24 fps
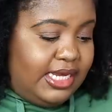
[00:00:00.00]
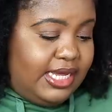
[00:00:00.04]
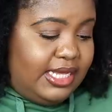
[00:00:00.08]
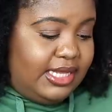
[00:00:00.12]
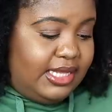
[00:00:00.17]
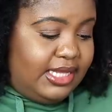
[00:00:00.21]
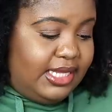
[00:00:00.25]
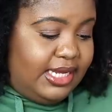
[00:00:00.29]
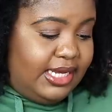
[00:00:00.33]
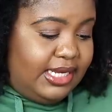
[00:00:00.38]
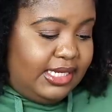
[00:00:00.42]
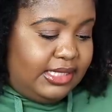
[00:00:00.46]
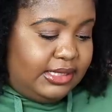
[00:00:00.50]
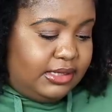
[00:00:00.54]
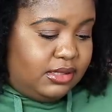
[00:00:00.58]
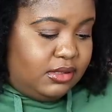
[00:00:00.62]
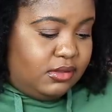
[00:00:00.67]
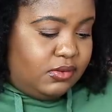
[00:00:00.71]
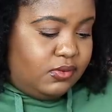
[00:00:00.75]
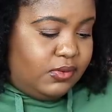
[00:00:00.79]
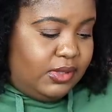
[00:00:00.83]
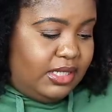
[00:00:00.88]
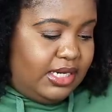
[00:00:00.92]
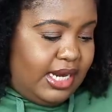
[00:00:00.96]
in
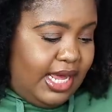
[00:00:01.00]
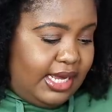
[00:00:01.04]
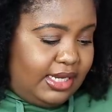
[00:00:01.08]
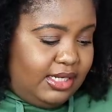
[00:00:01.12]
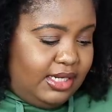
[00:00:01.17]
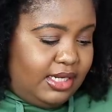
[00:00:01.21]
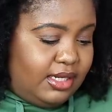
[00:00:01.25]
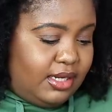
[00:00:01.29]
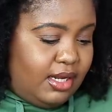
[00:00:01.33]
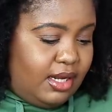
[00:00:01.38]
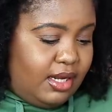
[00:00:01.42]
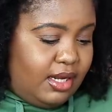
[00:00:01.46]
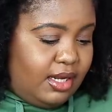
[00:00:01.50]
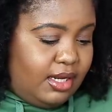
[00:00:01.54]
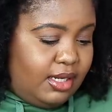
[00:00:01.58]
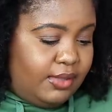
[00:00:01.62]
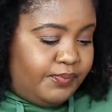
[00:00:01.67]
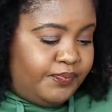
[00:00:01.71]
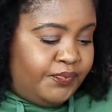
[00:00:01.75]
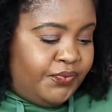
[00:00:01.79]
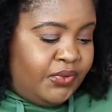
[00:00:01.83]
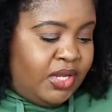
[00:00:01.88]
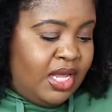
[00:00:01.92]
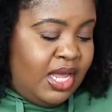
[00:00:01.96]
this, what did I click
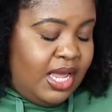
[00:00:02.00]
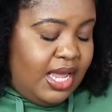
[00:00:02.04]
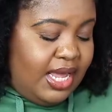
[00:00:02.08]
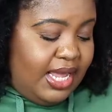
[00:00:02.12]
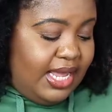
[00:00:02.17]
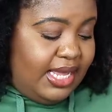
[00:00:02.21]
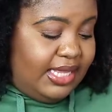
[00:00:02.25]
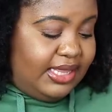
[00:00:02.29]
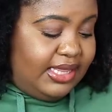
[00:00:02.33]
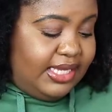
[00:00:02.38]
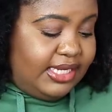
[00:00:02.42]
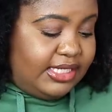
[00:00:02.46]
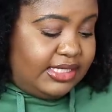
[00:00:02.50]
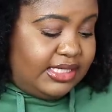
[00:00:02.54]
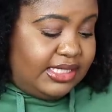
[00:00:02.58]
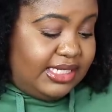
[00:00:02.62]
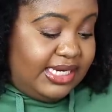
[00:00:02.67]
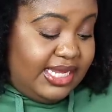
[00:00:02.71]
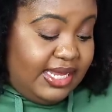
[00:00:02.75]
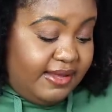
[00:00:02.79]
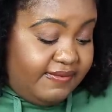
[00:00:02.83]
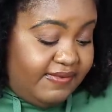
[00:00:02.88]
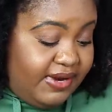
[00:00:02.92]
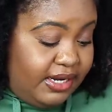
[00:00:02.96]
on? In this
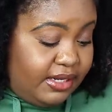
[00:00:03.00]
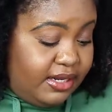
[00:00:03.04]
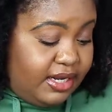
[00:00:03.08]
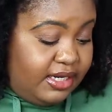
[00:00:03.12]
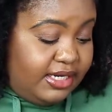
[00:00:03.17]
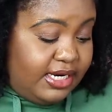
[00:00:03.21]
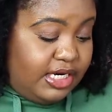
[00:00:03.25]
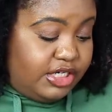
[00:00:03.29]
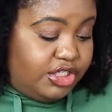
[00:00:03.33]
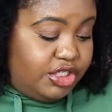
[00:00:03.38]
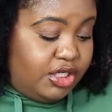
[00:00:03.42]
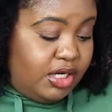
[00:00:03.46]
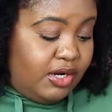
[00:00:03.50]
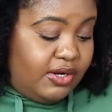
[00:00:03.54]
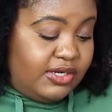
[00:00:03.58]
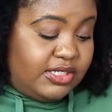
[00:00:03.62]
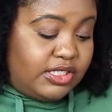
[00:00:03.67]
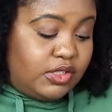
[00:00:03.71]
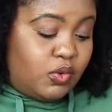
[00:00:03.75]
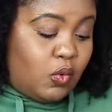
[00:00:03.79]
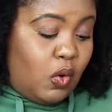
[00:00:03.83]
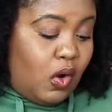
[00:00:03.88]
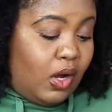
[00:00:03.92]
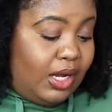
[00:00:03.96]
leave-in conditioner is
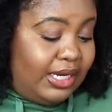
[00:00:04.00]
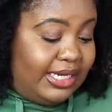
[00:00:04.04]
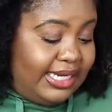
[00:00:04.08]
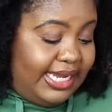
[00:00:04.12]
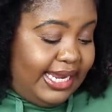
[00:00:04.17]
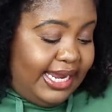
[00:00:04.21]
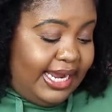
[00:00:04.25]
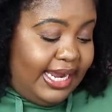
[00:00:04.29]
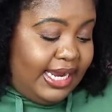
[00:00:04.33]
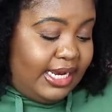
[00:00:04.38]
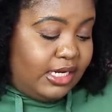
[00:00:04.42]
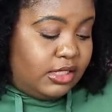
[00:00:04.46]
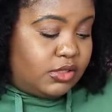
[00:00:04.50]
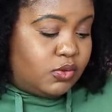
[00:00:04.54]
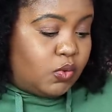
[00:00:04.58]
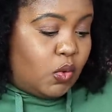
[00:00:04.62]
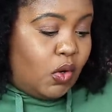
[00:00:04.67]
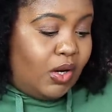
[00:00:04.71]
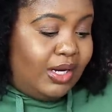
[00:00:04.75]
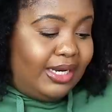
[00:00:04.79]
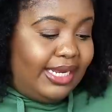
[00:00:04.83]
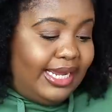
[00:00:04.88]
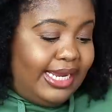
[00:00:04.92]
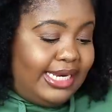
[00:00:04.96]
squalane.
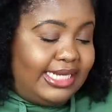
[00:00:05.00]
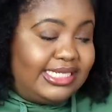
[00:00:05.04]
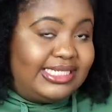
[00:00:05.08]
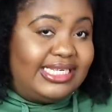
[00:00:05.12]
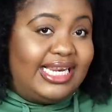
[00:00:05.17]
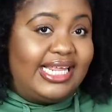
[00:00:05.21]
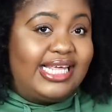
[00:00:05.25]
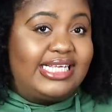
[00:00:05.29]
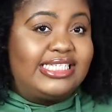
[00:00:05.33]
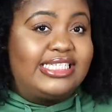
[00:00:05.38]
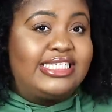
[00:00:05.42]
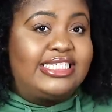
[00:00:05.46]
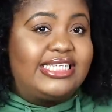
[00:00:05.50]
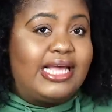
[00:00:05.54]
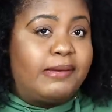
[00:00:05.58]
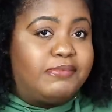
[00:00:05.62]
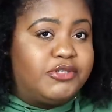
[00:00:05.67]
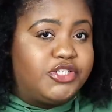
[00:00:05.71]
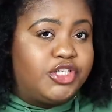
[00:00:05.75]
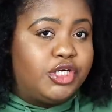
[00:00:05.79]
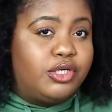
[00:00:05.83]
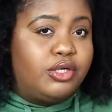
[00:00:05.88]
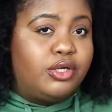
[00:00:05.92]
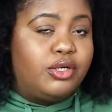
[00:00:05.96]
Squalane is an
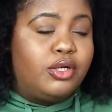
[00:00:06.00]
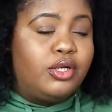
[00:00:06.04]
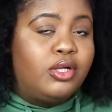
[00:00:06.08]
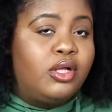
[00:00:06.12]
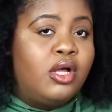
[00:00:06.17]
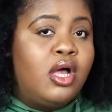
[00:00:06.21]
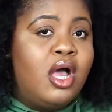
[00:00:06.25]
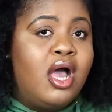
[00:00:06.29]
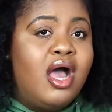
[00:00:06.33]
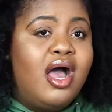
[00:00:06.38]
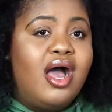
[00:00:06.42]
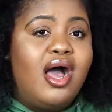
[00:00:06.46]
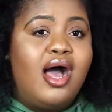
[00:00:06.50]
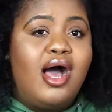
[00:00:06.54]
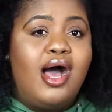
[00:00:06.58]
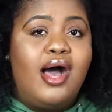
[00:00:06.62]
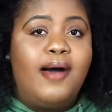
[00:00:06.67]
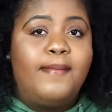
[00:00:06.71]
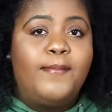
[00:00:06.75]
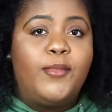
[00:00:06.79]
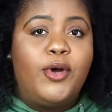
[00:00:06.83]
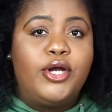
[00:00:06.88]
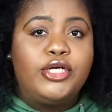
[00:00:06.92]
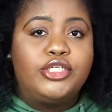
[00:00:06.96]
exceptional
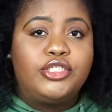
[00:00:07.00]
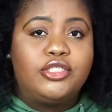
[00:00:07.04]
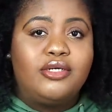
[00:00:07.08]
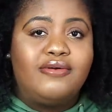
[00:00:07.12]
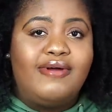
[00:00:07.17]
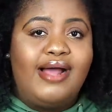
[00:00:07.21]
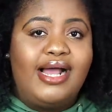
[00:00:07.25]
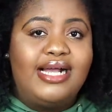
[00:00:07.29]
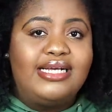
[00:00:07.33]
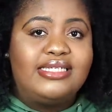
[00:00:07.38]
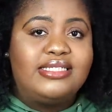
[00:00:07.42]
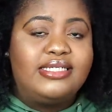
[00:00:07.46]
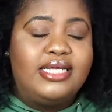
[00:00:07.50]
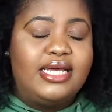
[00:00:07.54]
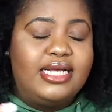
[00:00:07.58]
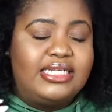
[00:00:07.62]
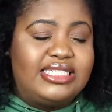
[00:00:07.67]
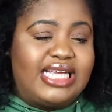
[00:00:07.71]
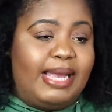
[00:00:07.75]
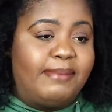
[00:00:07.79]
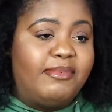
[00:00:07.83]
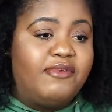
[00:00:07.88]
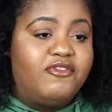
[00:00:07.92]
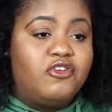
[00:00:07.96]
moisturizing
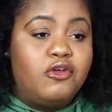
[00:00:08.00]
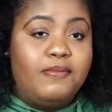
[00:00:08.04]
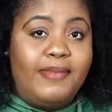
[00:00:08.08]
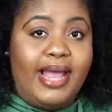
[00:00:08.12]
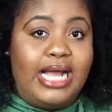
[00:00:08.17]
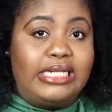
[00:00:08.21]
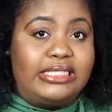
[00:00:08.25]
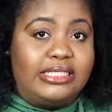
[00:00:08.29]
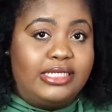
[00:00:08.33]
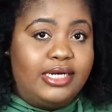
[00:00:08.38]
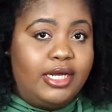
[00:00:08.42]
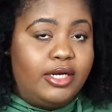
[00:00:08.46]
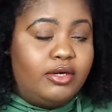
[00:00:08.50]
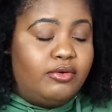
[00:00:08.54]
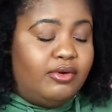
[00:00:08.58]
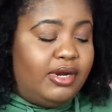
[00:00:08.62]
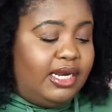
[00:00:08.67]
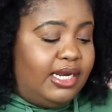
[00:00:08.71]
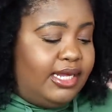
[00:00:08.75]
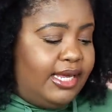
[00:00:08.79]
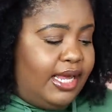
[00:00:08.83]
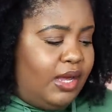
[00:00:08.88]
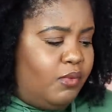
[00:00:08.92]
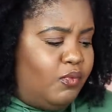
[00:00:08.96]
type of humectant
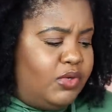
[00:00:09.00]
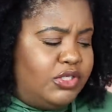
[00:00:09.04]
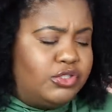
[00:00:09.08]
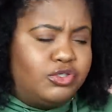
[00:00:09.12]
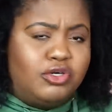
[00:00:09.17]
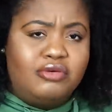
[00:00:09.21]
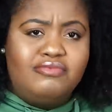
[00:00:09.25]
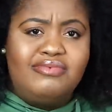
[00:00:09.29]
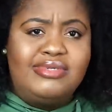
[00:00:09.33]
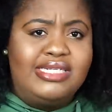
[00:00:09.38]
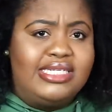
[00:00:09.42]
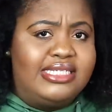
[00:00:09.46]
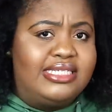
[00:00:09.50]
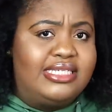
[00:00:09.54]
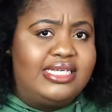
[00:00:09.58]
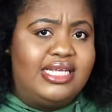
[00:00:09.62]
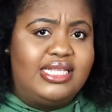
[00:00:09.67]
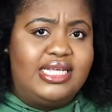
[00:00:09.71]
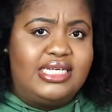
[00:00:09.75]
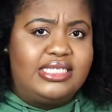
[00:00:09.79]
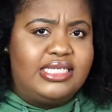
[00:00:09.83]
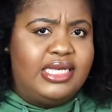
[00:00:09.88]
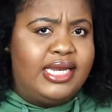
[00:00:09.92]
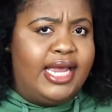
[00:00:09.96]
ingredient. We don't really see
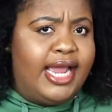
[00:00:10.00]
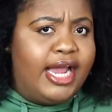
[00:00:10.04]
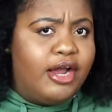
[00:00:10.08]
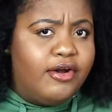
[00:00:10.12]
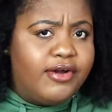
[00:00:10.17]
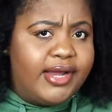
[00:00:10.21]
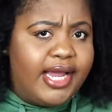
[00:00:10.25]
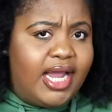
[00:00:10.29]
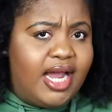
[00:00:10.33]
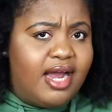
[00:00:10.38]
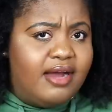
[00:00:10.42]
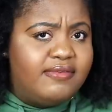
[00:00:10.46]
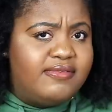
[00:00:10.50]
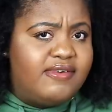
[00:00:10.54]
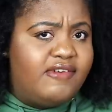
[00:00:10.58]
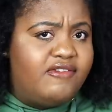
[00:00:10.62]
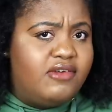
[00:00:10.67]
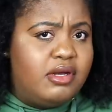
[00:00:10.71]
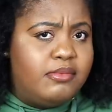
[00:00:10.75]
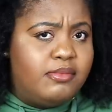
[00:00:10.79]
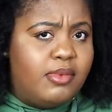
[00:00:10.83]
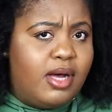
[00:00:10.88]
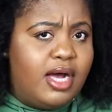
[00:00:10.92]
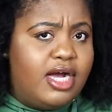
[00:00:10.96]
this in hair care
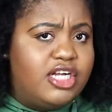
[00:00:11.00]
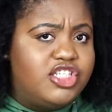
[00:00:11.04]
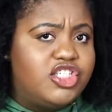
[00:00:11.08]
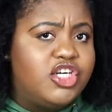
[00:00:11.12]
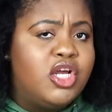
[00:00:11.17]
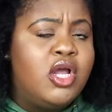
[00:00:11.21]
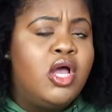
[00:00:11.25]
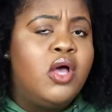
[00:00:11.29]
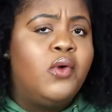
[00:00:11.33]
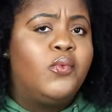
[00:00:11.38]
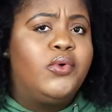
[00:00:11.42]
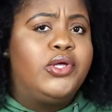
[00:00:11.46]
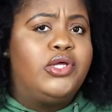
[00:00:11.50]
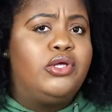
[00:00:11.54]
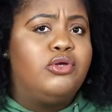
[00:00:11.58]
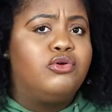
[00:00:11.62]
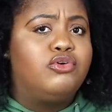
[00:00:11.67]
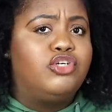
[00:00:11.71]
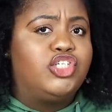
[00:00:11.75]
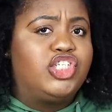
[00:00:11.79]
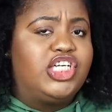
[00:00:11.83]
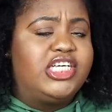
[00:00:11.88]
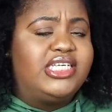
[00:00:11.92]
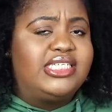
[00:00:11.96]
very much. We
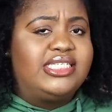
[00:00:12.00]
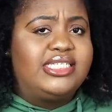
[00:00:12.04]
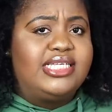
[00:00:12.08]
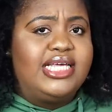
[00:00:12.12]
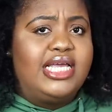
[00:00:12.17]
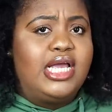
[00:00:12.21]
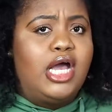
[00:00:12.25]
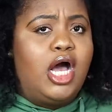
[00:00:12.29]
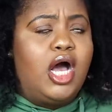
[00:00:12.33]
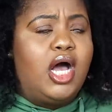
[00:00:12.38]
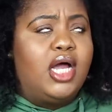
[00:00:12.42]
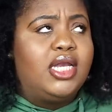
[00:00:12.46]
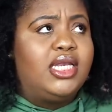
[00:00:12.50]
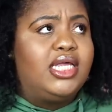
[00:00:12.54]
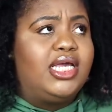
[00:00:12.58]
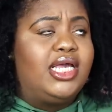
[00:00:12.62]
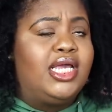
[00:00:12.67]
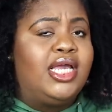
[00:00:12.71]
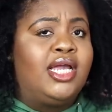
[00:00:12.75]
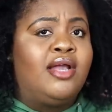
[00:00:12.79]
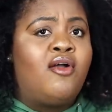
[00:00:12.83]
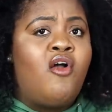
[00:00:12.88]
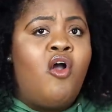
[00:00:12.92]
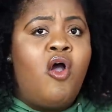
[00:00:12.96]
usually see
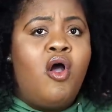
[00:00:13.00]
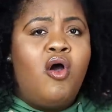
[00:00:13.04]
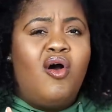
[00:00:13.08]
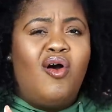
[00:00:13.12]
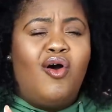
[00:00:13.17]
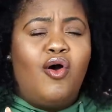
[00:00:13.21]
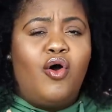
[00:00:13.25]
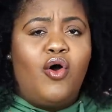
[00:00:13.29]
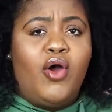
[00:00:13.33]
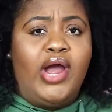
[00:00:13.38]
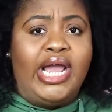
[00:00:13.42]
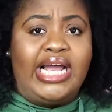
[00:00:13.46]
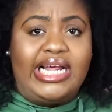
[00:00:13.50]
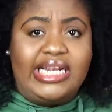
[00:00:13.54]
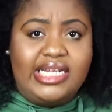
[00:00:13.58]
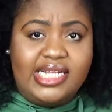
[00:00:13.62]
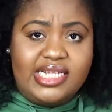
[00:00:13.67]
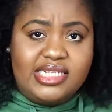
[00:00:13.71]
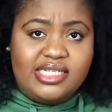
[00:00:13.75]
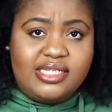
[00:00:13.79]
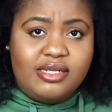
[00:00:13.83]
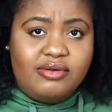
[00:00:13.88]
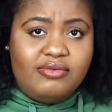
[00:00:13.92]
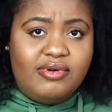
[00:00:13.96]
honey or
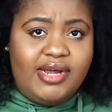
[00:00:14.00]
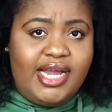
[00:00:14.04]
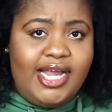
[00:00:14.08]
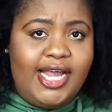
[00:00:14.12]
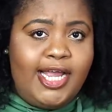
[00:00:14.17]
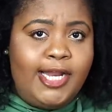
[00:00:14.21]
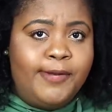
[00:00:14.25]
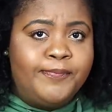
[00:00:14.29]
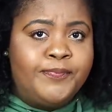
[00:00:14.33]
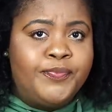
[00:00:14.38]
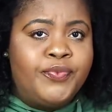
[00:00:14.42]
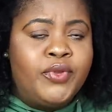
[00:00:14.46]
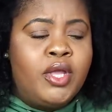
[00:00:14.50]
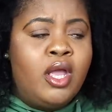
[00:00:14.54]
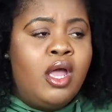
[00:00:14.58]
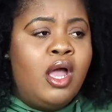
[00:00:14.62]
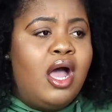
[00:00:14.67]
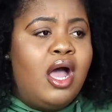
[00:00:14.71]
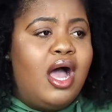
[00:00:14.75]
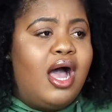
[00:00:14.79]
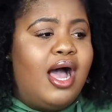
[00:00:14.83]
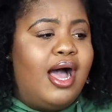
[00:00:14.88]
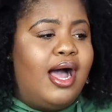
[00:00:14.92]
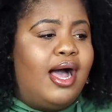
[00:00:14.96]
glycerin
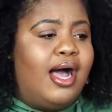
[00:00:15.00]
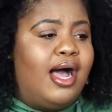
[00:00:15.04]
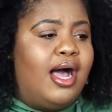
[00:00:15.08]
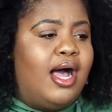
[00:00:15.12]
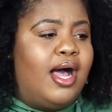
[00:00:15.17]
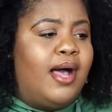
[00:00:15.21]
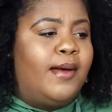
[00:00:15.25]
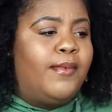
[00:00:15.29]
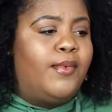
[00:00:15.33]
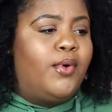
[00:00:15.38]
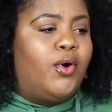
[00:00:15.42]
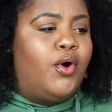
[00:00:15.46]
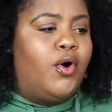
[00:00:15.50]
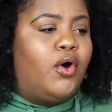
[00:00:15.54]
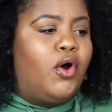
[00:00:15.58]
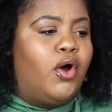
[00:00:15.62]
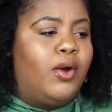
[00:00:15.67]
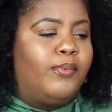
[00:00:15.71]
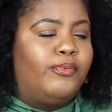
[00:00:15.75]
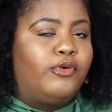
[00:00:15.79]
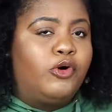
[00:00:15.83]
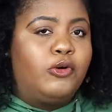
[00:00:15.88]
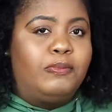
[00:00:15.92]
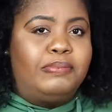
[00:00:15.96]
or
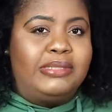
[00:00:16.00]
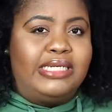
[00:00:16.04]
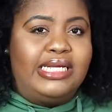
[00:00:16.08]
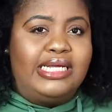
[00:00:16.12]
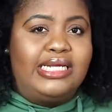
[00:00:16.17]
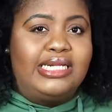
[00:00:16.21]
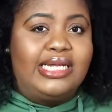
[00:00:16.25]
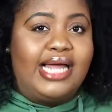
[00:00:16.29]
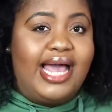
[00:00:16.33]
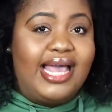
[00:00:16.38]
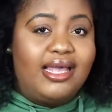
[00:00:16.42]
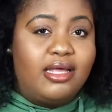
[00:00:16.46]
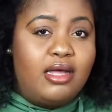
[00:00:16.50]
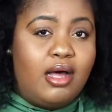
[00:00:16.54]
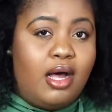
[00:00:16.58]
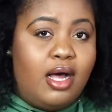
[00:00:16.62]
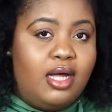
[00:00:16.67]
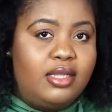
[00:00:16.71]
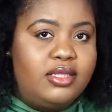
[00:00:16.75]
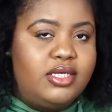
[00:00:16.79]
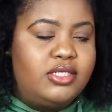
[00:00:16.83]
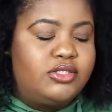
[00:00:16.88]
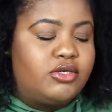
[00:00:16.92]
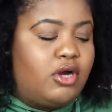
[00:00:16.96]
propylene
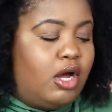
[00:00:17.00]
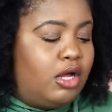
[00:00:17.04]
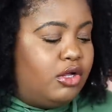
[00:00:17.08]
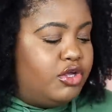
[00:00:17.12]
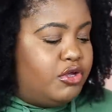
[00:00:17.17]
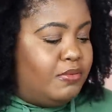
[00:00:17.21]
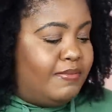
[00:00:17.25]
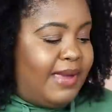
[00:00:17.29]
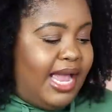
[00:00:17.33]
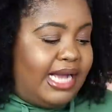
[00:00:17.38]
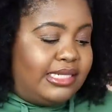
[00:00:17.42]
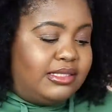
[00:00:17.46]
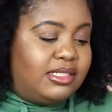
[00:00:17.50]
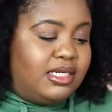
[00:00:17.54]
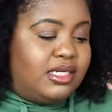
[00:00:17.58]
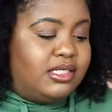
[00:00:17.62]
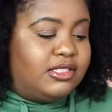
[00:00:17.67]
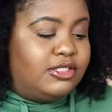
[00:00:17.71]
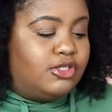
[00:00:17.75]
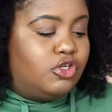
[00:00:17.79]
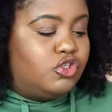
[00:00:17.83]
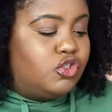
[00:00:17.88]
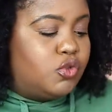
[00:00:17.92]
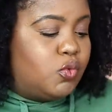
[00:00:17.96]
glycol. These are all humectants.
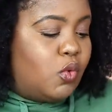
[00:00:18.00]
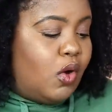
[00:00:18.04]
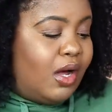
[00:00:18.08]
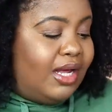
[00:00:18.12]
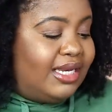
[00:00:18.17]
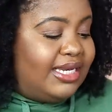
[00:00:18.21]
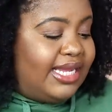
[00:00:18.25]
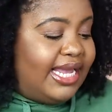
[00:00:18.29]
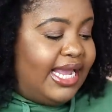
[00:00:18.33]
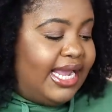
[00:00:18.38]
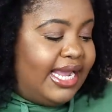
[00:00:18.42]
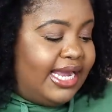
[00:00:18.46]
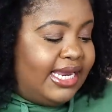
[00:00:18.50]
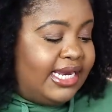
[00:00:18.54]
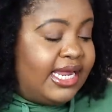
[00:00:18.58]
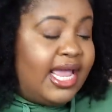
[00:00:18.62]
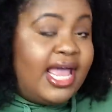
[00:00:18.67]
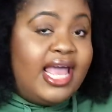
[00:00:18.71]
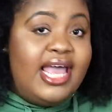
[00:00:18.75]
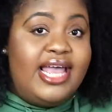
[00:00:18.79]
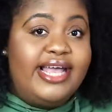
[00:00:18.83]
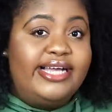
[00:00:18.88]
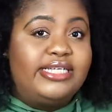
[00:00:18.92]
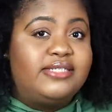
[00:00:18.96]
So squalane
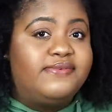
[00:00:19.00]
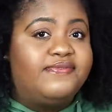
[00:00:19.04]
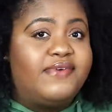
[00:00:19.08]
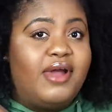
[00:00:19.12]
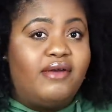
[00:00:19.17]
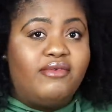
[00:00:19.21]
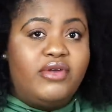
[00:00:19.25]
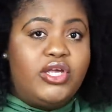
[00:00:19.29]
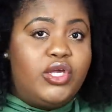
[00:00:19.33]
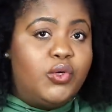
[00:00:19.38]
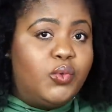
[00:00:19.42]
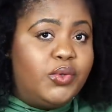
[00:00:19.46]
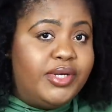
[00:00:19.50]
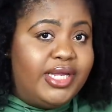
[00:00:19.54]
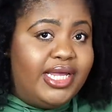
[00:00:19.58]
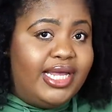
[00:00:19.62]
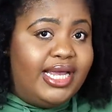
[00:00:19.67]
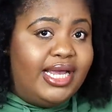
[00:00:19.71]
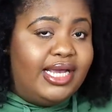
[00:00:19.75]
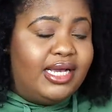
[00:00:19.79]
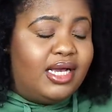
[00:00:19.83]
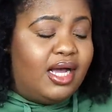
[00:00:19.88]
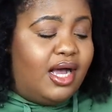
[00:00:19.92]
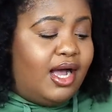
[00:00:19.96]
is very
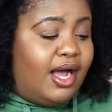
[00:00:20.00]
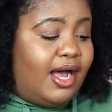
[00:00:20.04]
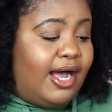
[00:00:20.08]
unique.